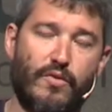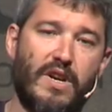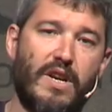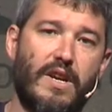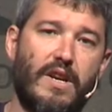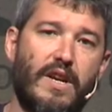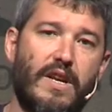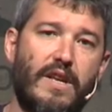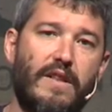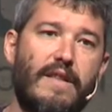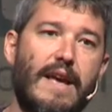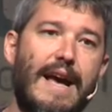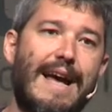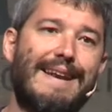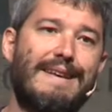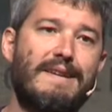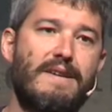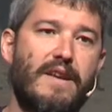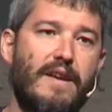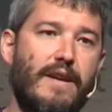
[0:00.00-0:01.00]
really need a
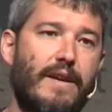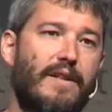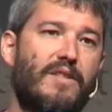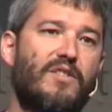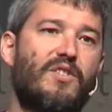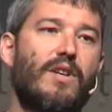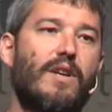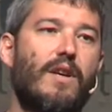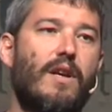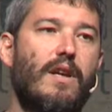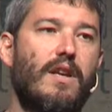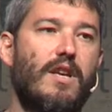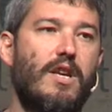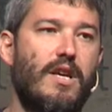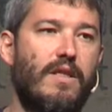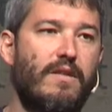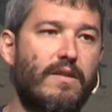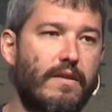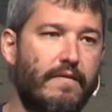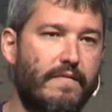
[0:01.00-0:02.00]
neat
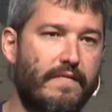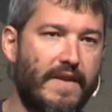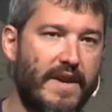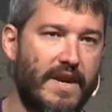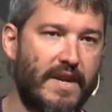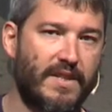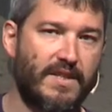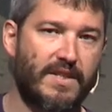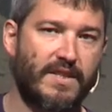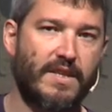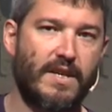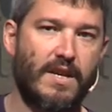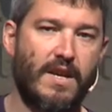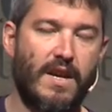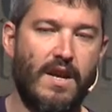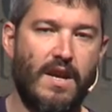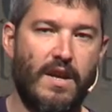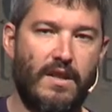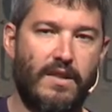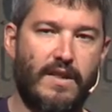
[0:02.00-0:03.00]
interface
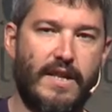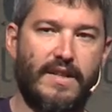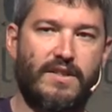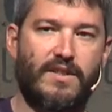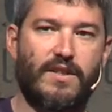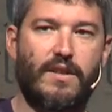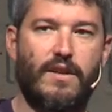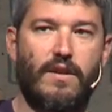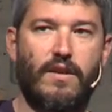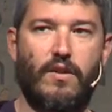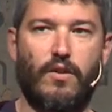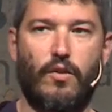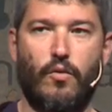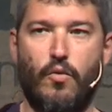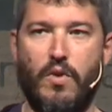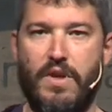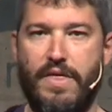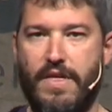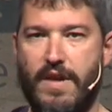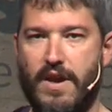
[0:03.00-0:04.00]
that
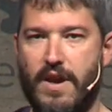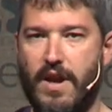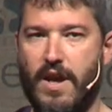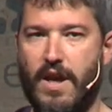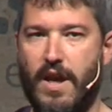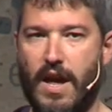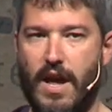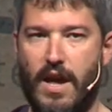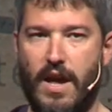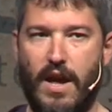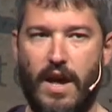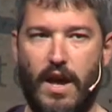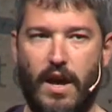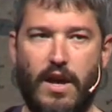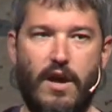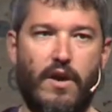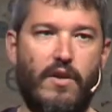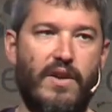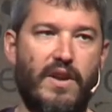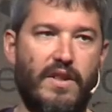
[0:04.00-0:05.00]
with the
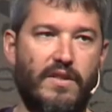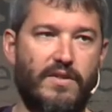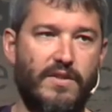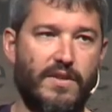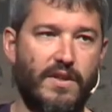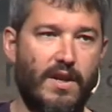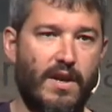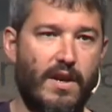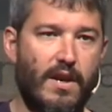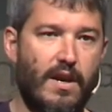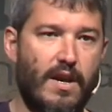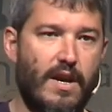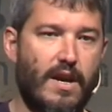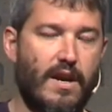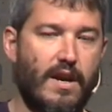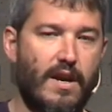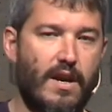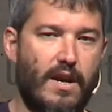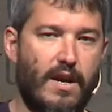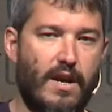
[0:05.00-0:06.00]
current
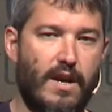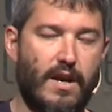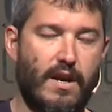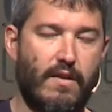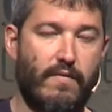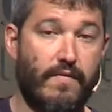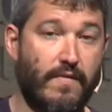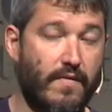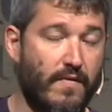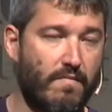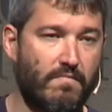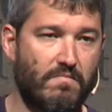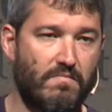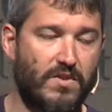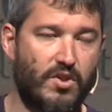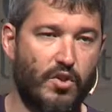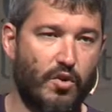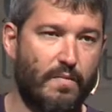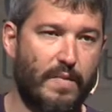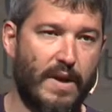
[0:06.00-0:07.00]

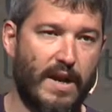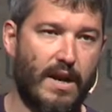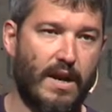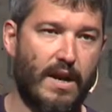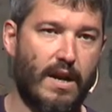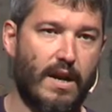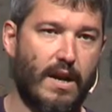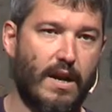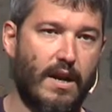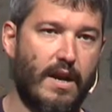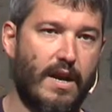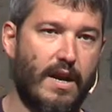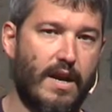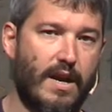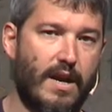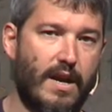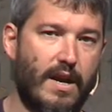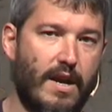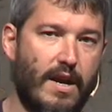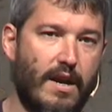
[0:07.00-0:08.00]
Drupal
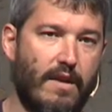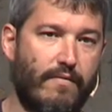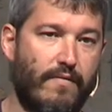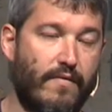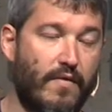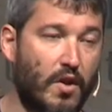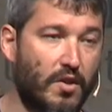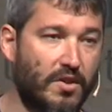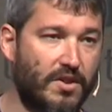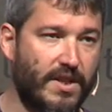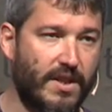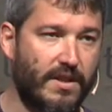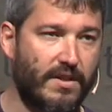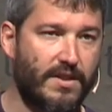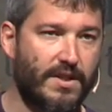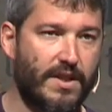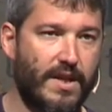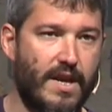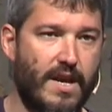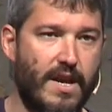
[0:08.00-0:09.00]

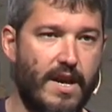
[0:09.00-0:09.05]
front-end